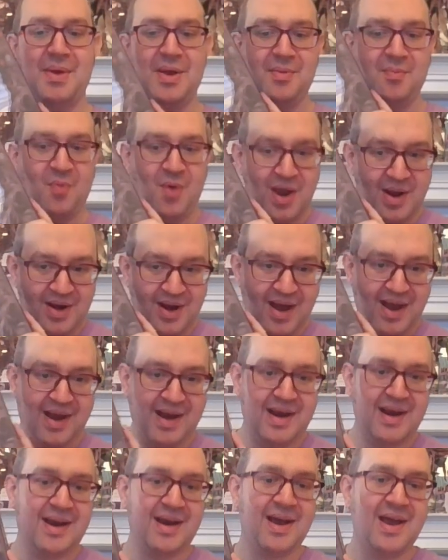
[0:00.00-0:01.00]
And when
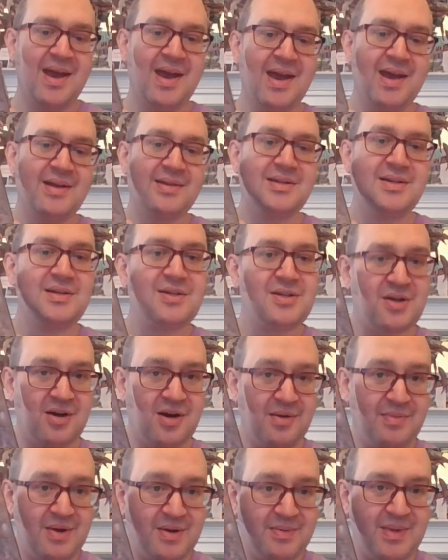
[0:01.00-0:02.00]
I
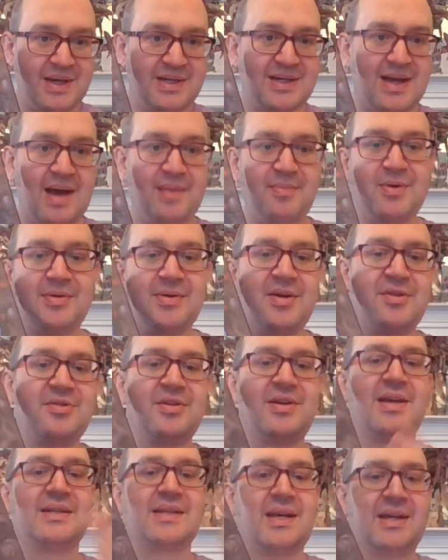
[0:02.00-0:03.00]
determined my top 100,
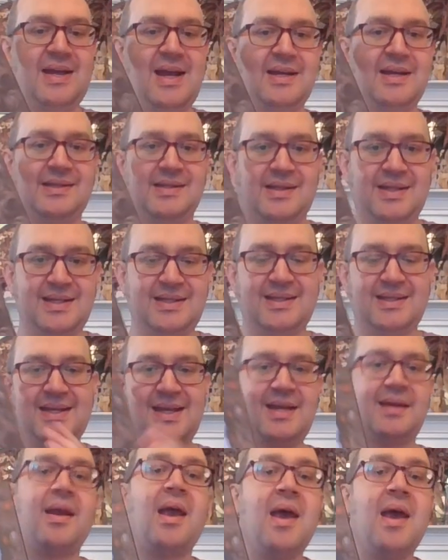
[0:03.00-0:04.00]
I was like, yes, this is it.